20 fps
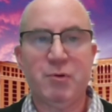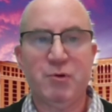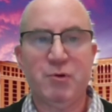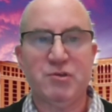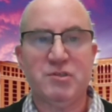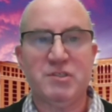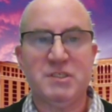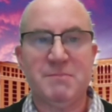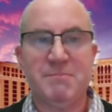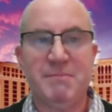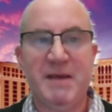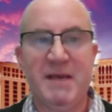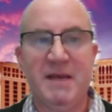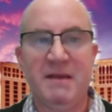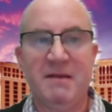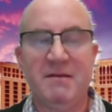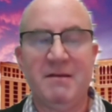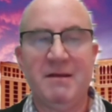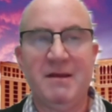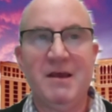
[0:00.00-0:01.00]
per
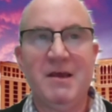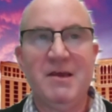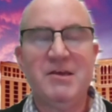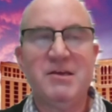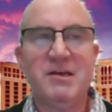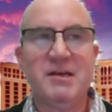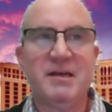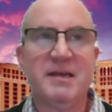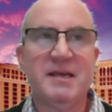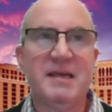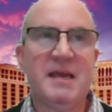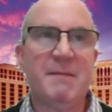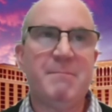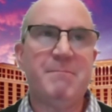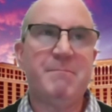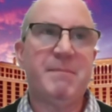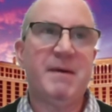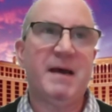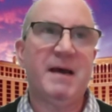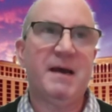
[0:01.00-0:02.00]
spin, you're going to
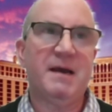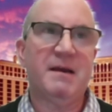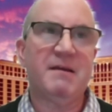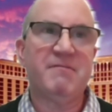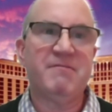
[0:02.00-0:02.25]
get back